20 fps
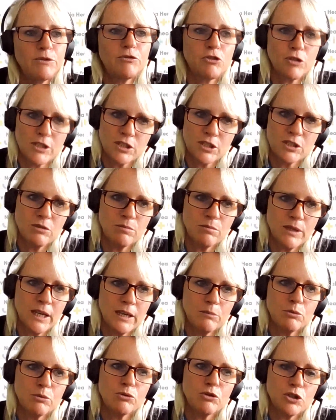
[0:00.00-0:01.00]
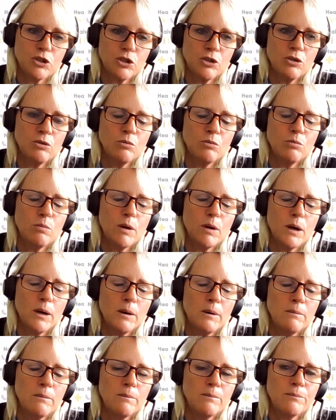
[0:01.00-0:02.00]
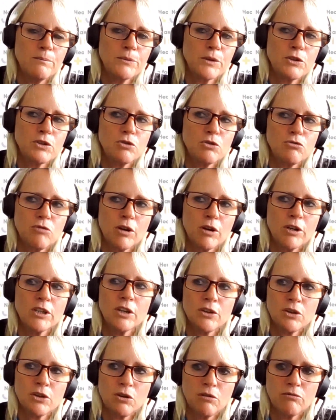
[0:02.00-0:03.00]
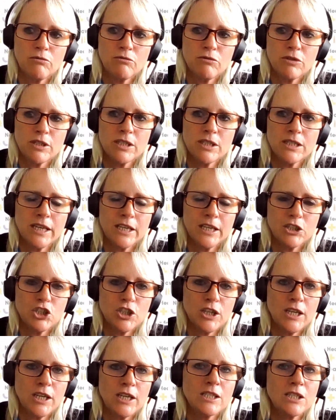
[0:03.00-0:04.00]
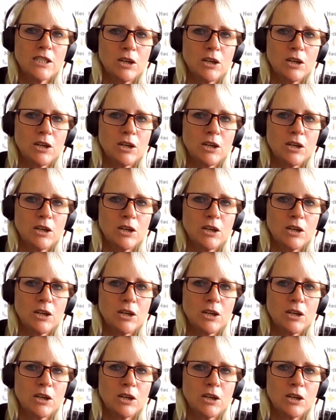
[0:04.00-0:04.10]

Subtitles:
for us to be able to run another conference next year.